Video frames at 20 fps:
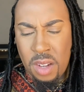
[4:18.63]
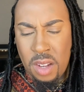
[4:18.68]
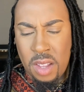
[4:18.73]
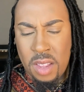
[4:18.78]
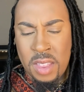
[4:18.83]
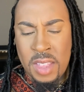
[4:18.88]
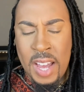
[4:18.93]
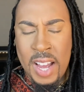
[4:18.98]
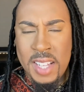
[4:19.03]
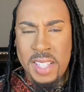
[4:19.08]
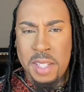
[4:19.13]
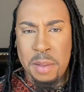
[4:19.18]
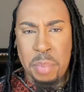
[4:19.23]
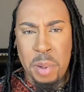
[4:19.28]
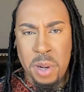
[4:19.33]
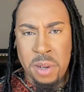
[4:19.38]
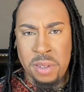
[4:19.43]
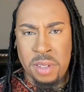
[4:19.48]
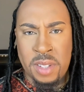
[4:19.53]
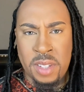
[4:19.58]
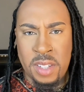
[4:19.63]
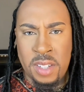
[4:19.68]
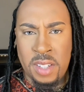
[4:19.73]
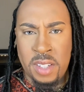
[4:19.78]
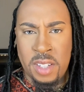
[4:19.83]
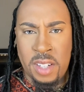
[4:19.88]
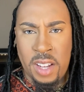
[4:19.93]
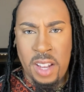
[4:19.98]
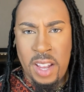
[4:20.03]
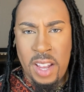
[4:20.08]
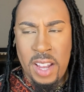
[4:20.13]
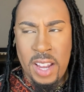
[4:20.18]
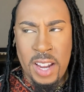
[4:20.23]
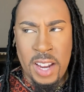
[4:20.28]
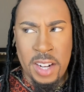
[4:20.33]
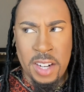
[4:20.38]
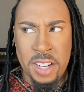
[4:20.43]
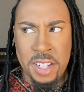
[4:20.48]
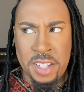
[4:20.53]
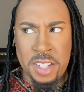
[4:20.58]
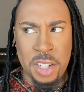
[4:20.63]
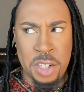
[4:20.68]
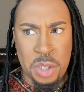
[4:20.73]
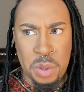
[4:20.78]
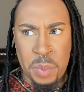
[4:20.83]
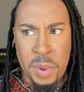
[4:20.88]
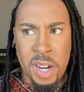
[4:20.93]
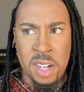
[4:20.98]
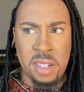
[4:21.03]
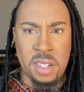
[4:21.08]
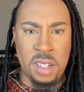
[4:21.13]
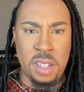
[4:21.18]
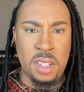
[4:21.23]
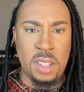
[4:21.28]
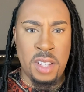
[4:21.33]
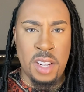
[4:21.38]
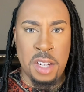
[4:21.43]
That's a person and a situation